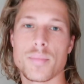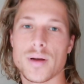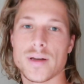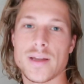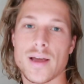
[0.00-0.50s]

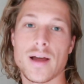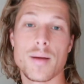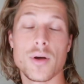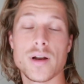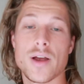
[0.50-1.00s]
But yeah,
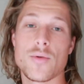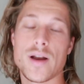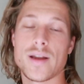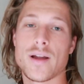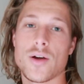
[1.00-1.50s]
I'm gonna get
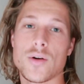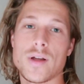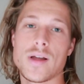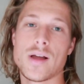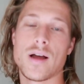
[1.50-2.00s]
ready now,
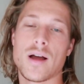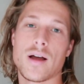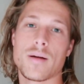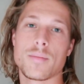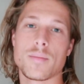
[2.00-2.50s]

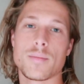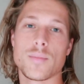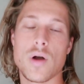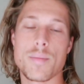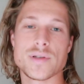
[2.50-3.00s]

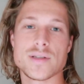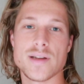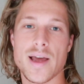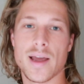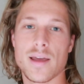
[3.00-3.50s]
um, grab a
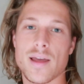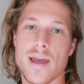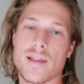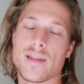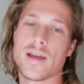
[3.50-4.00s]
snack
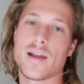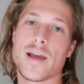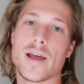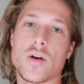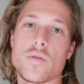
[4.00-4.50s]
and then
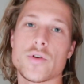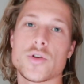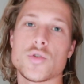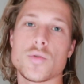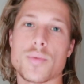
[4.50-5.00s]
head over
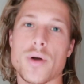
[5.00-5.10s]
to